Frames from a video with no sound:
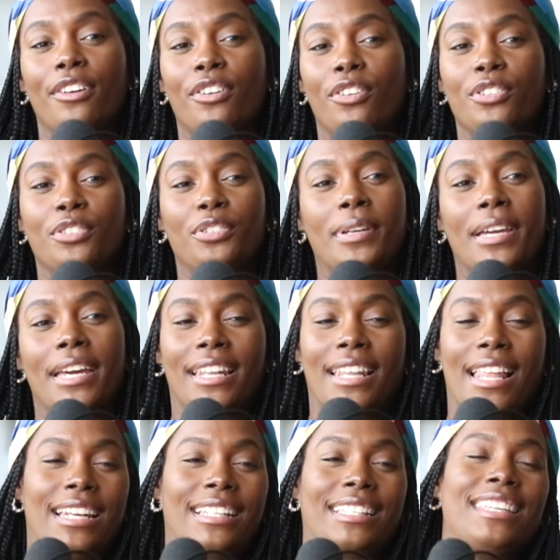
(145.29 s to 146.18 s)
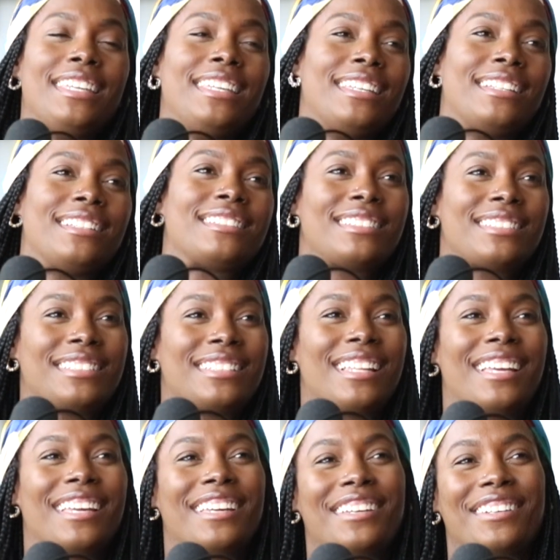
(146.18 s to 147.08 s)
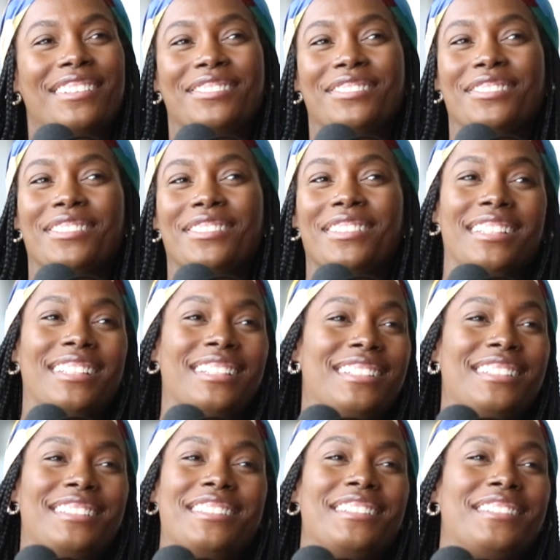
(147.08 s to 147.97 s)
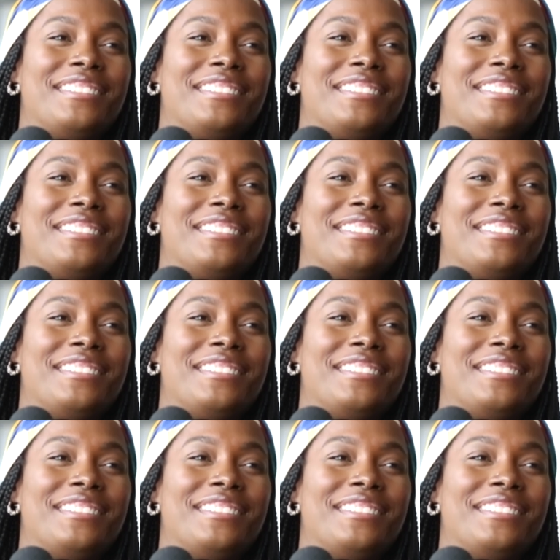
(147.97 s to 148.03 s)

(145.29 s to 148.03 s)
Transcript: or you got a lot of kids. It's like one of the two.